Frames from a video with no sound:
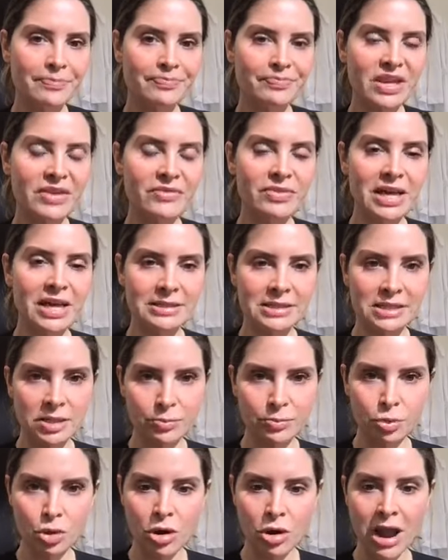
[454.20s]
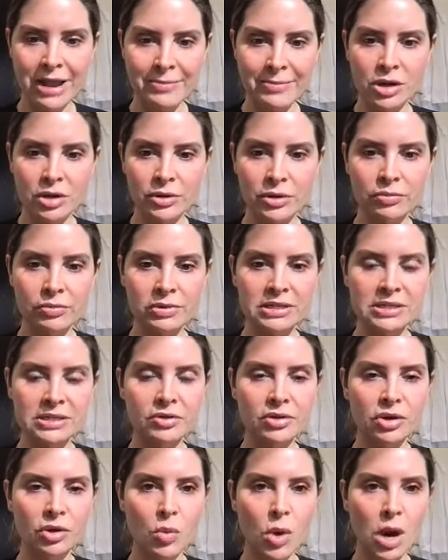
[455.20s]
If that's the primary reason
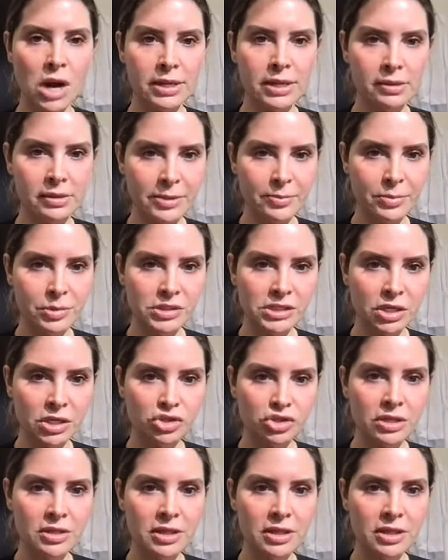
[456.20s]
they're wanting liposuction,